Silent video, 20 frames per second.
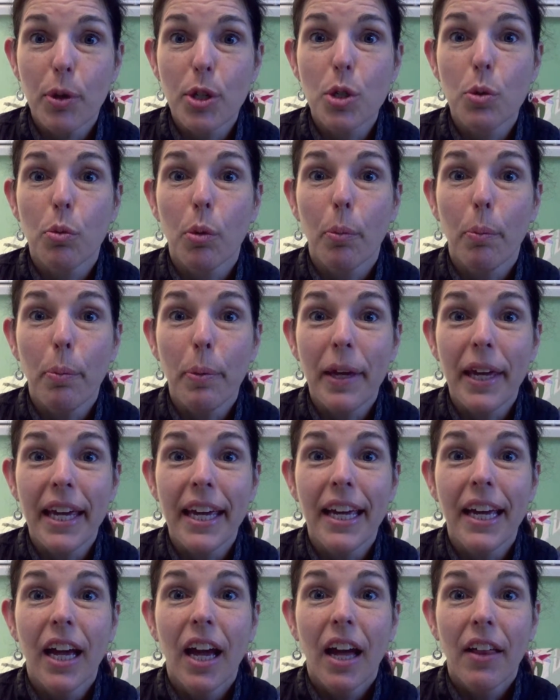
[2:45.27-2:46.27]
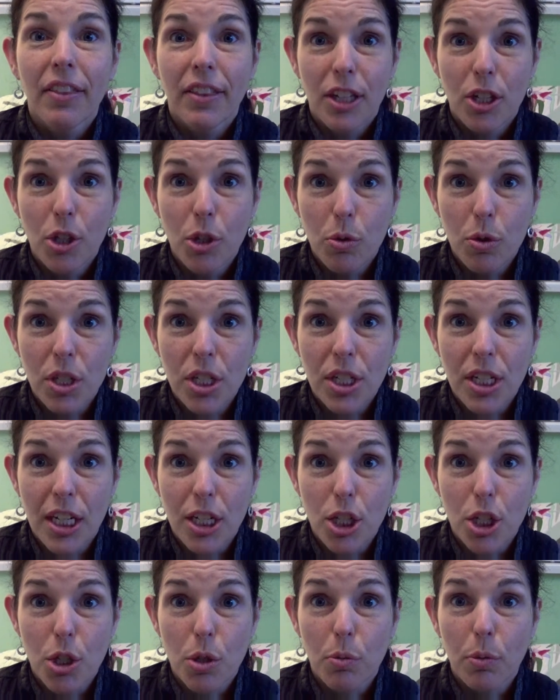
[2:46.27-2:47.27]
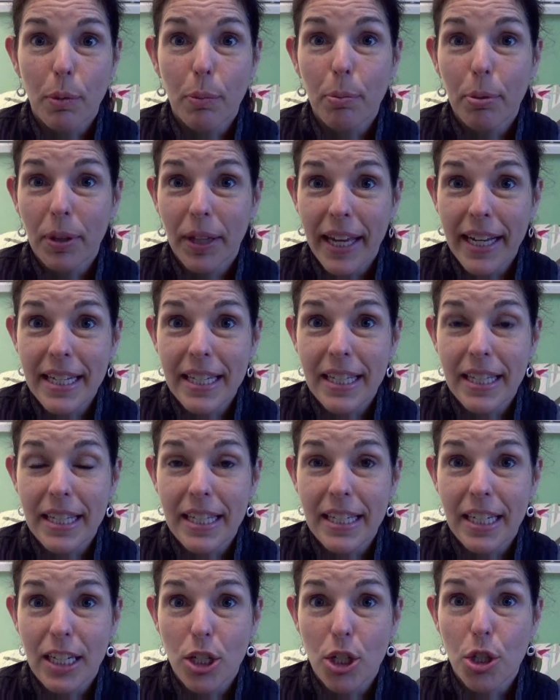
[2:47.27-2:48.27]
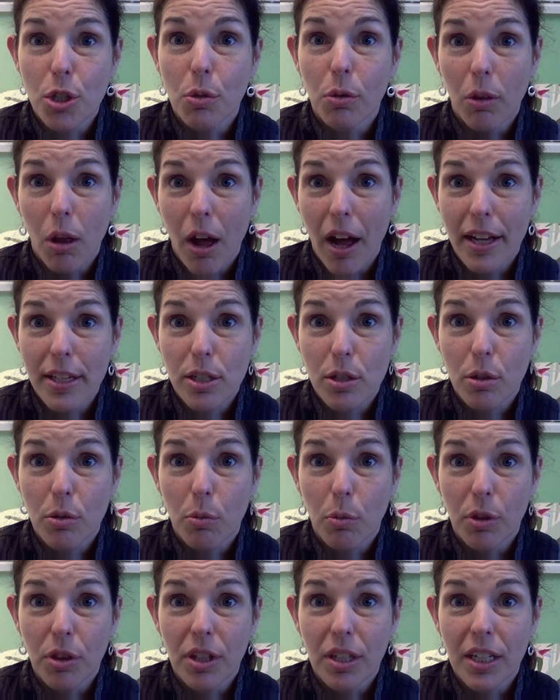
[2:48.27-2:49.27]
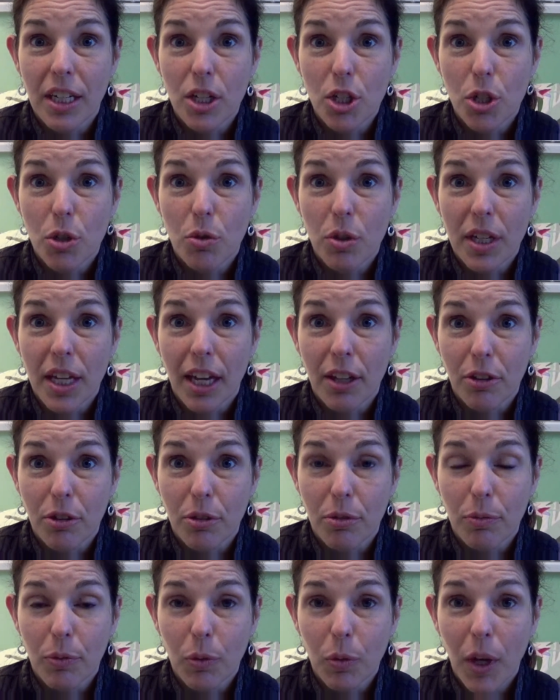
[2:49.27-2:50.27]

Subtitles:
which will be the new stitch to replace the stitch you lost with the knit 2 together.